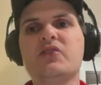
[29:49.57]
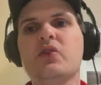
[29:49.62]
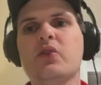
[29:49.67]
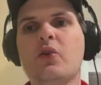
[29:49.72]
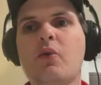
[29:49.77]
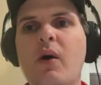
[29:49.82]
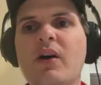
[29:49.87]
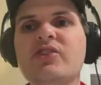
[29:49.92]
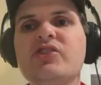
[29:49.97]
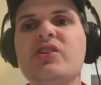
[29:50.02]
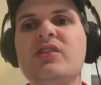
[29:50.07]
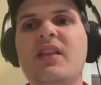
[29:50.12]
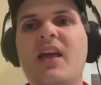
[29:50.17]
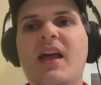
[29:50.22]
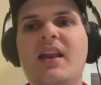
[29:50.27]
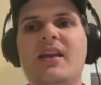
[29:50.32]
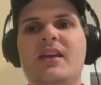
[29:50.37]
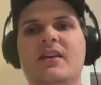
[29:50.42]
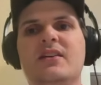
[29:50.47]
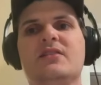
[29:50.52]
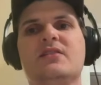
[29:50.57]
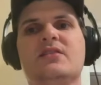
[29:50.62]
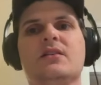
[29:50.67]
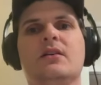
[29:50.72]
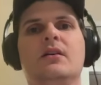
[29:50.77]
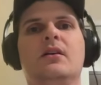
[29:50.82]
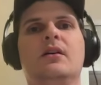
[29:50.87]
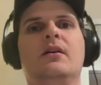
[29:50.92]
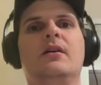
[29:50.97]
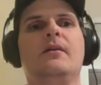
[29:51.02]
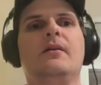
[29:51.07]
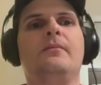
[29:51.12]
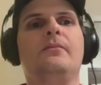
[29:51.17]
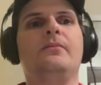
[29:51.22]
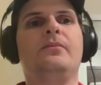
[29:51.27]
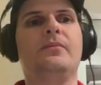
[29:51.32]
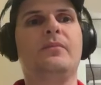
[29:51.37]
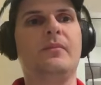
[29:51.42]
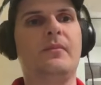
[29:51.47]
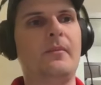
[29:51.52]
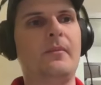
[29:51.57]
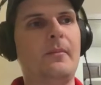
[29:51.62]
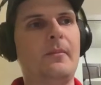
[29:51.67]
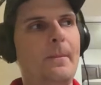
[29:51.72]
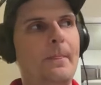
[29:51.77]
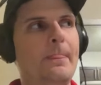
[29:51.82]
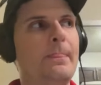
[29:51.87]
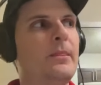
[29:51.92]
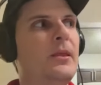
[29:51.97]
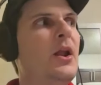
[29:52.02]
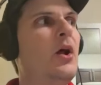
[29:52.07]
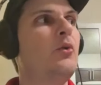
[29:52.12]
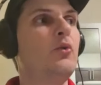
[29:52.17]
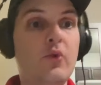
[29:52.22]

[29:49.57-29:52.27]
And so the question then is, you know,